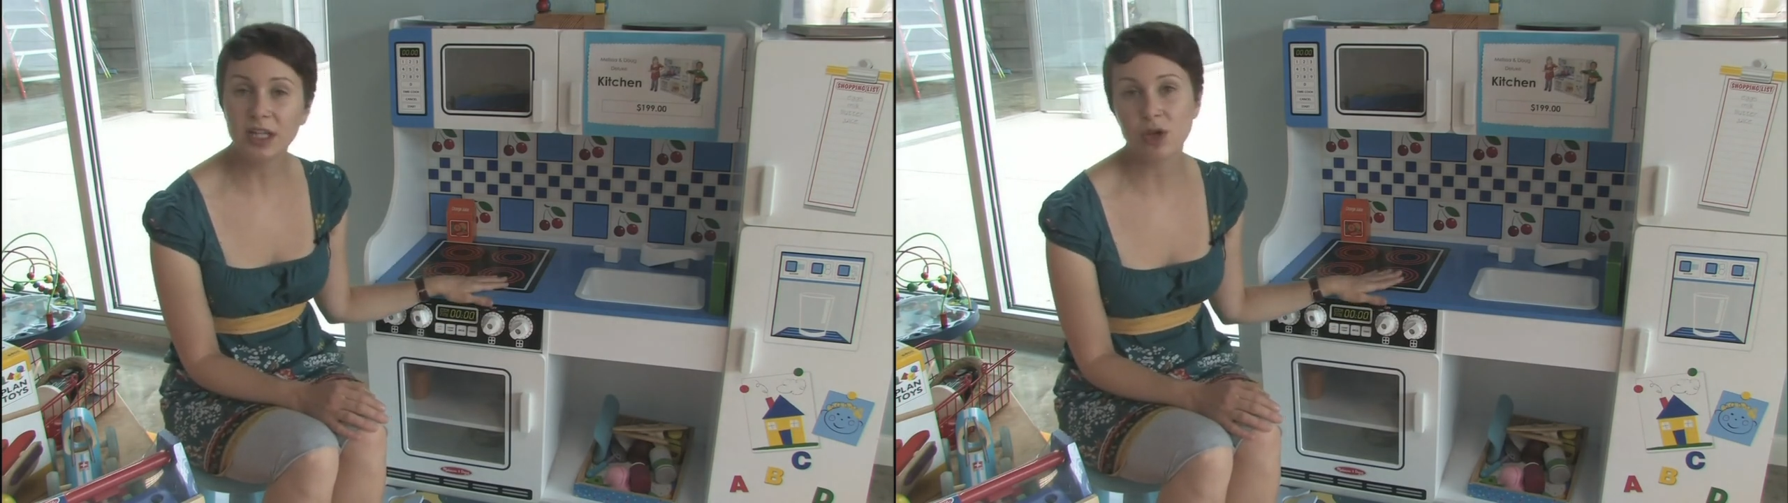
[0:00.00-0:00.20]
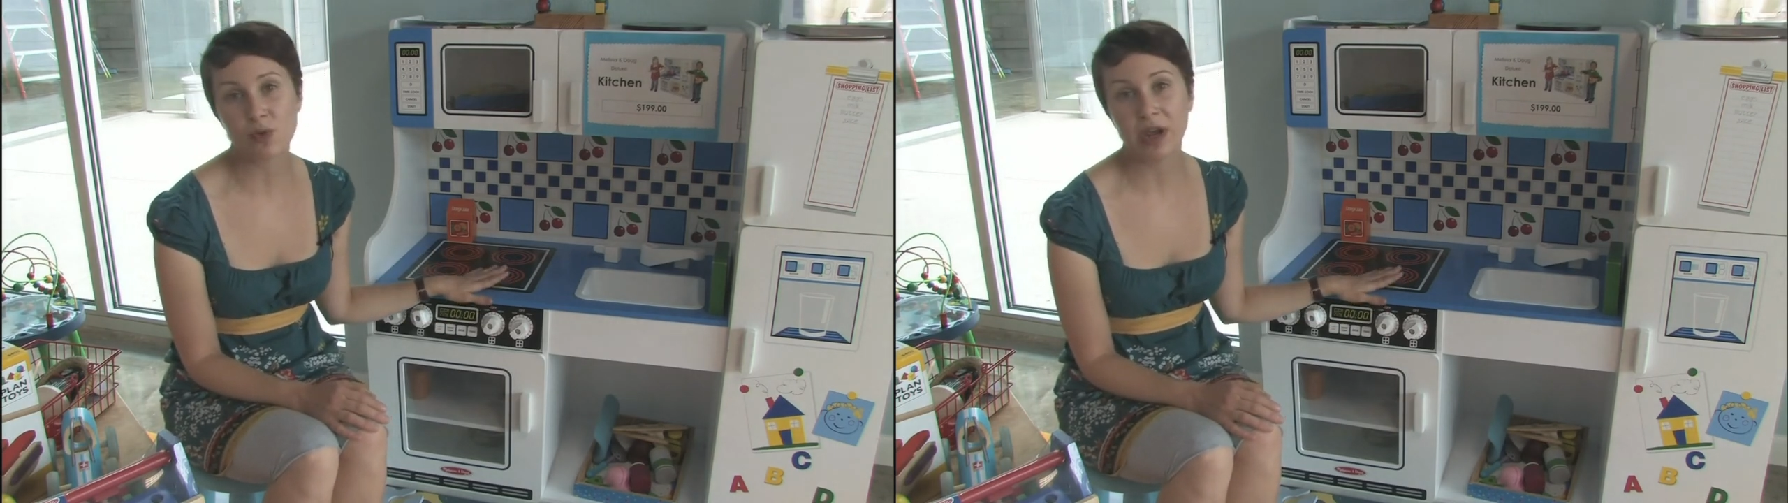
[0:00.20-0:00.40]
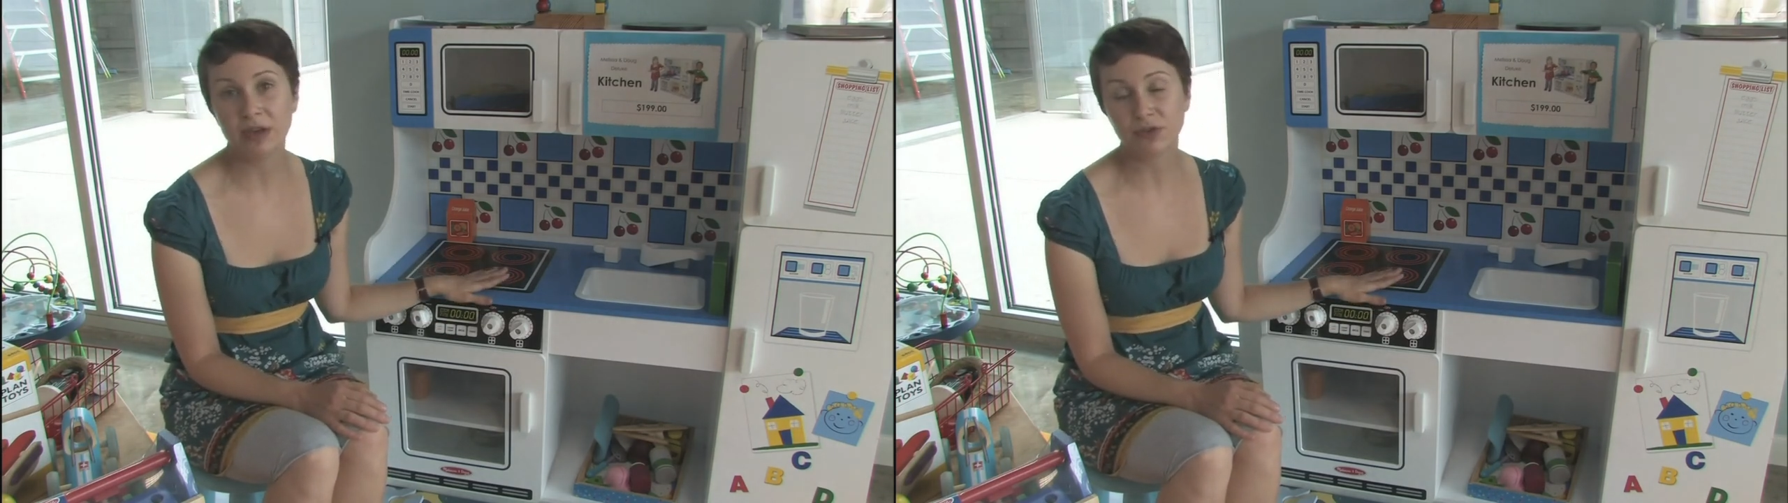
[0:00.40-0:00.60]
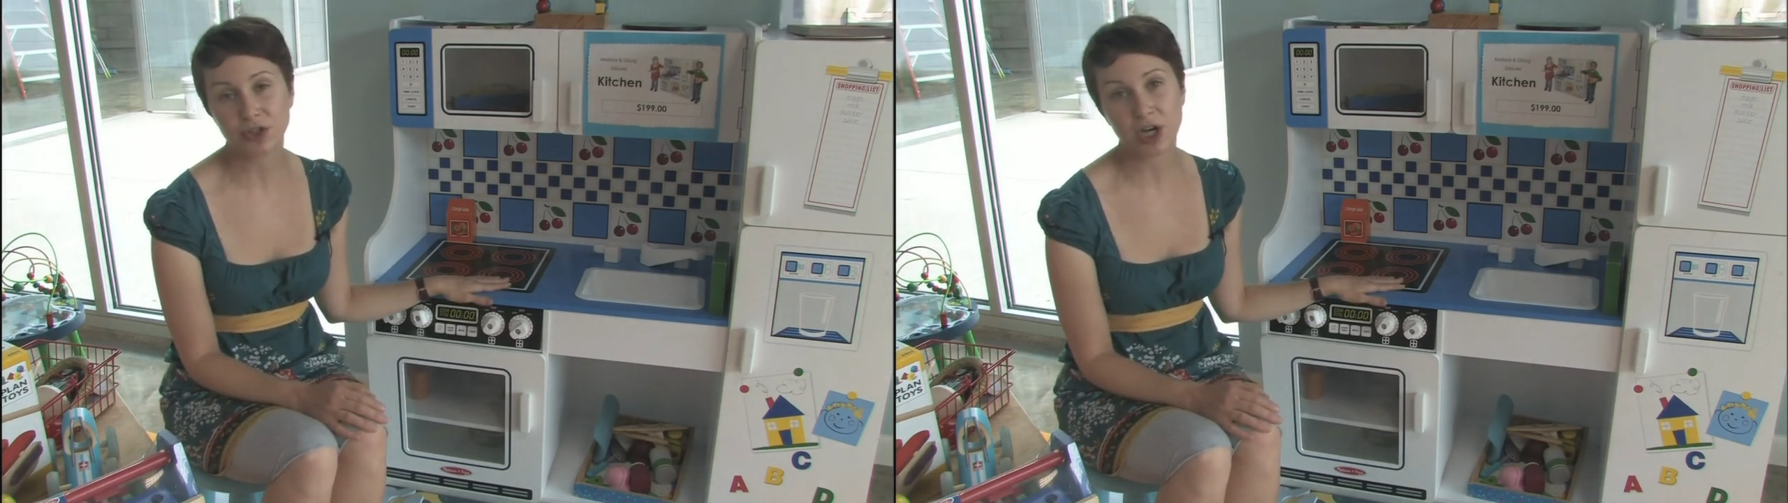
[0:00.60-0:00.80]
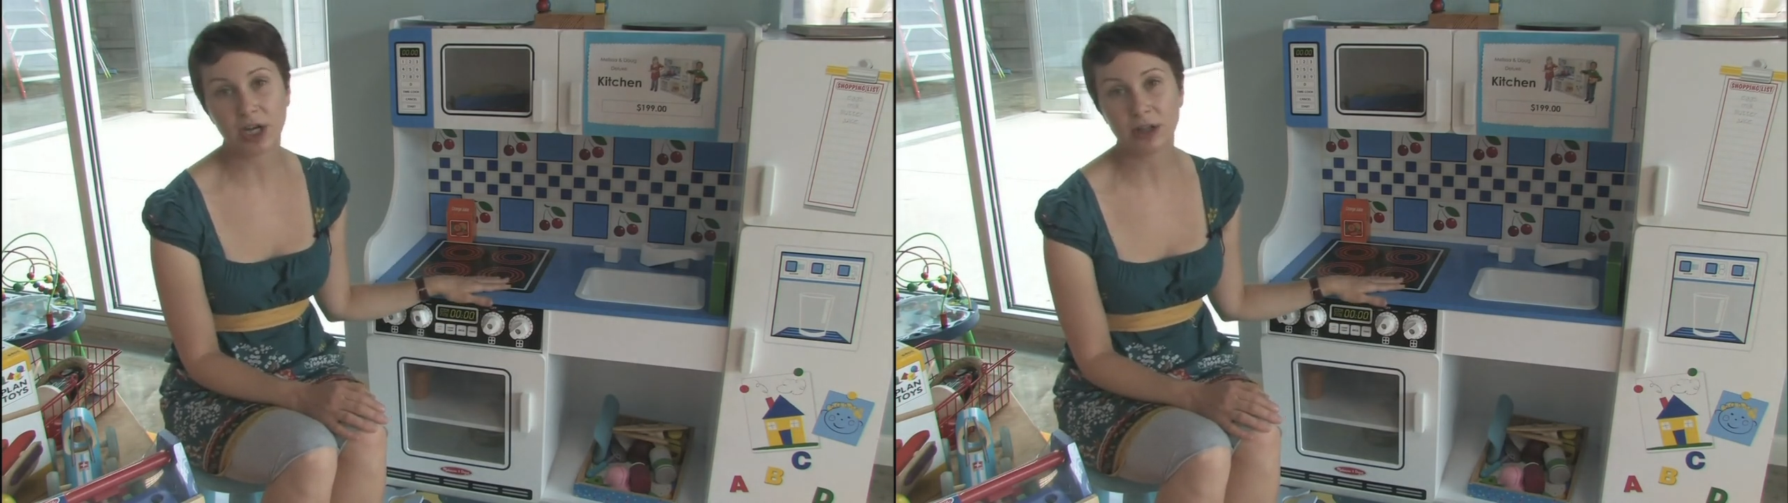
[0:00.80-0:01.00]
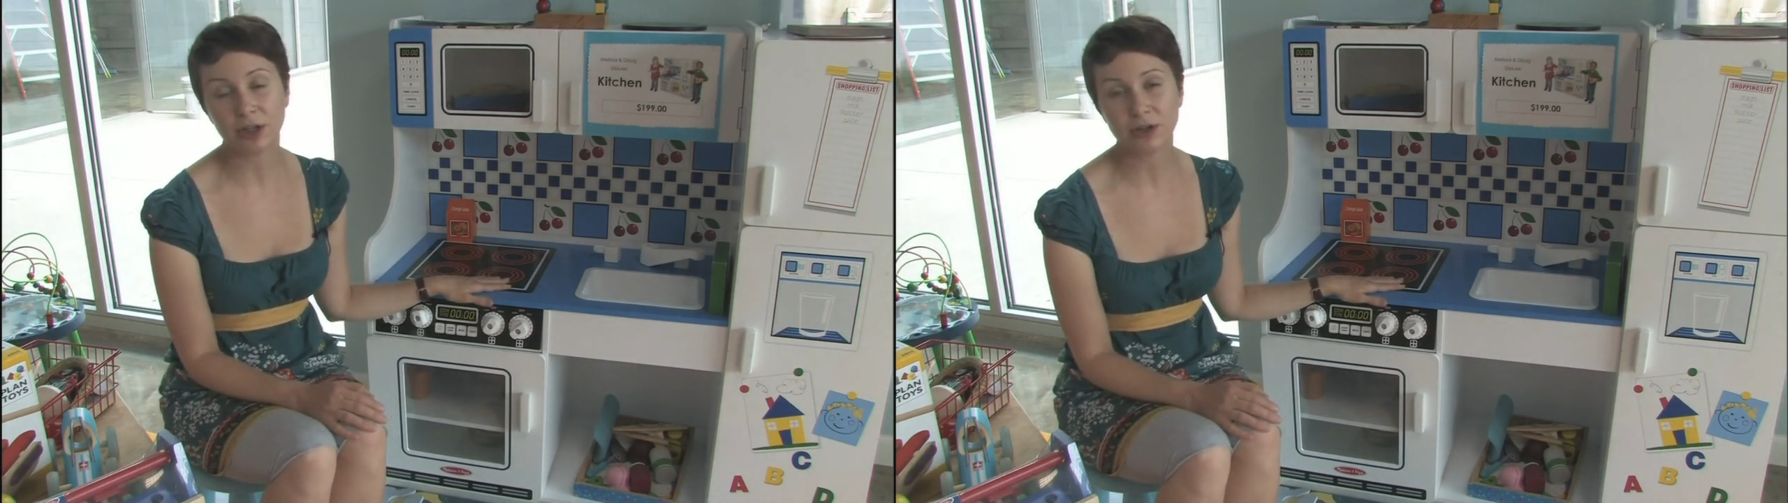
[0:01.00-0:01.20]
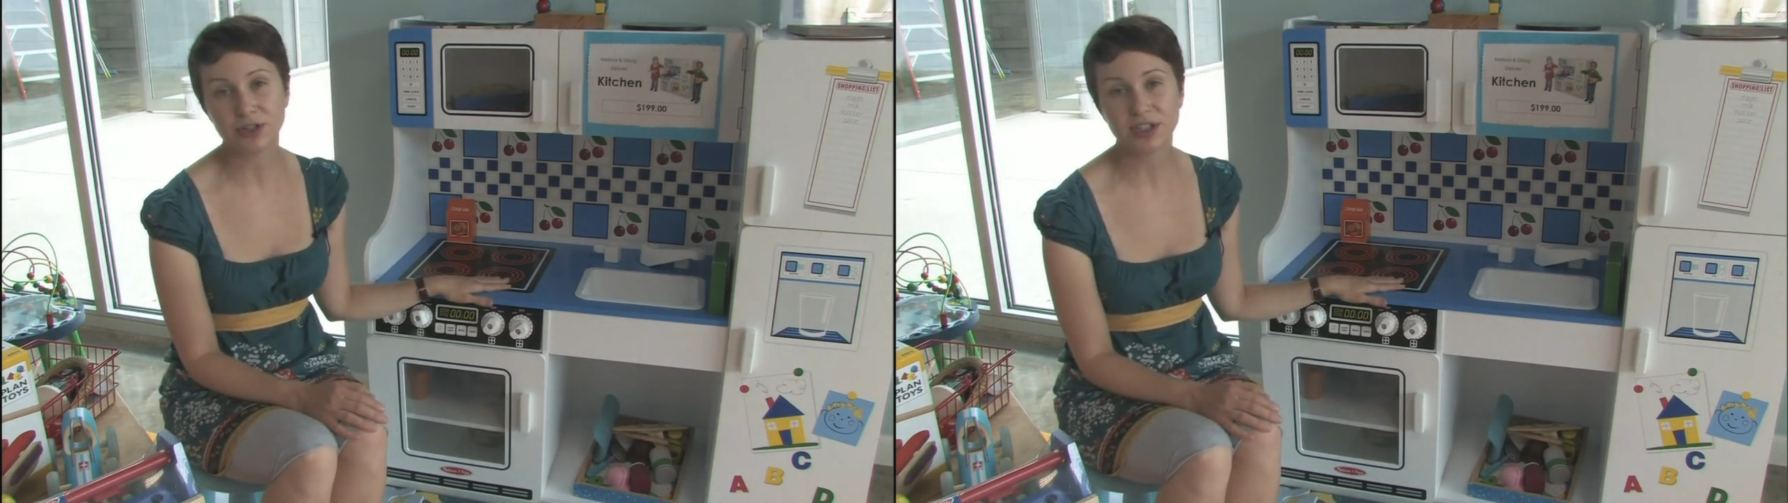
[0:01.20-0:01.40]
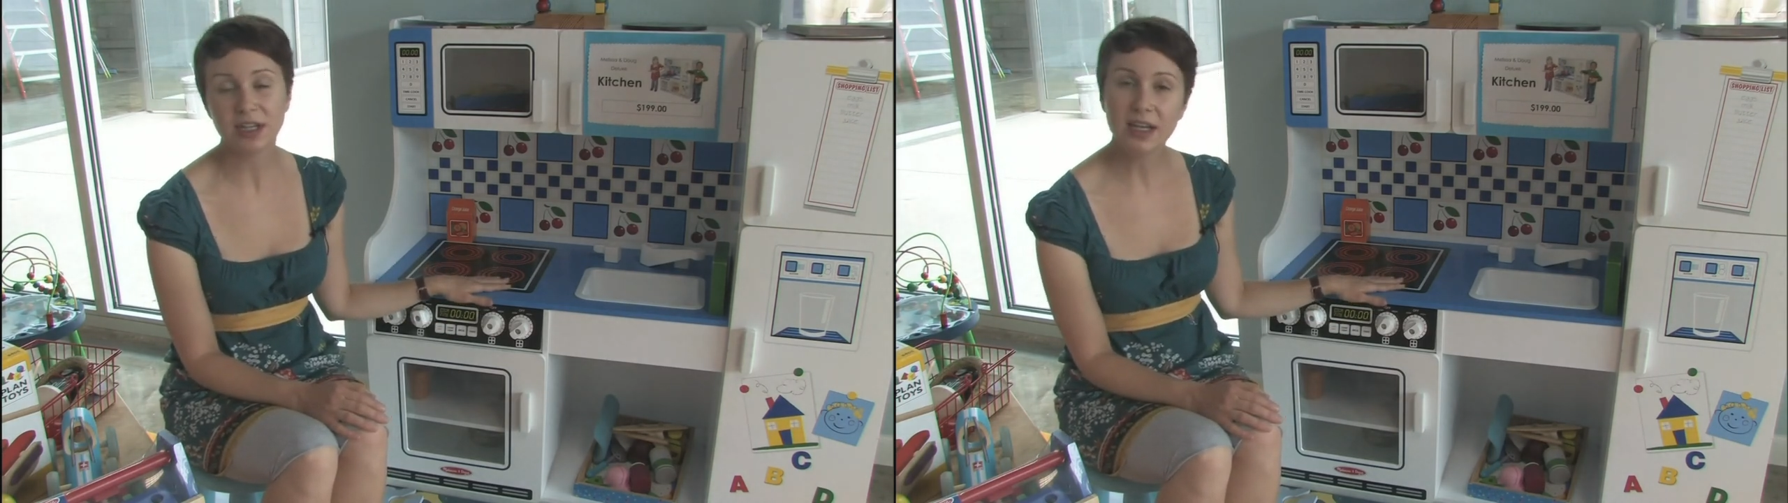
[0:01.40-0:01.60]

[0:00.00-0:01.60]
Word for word: great for toddlers.